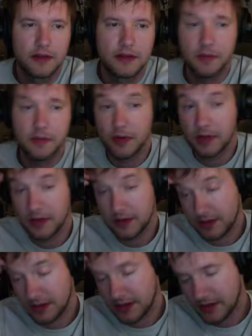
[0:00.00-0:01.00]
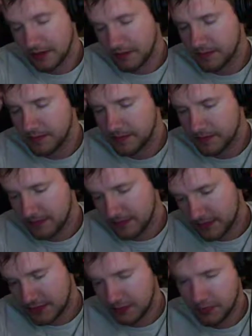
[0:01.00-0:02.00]
put
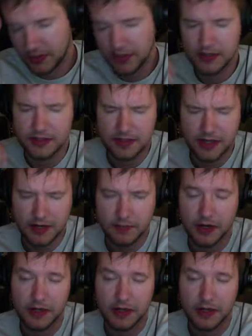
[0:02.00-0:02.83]
into the stock market?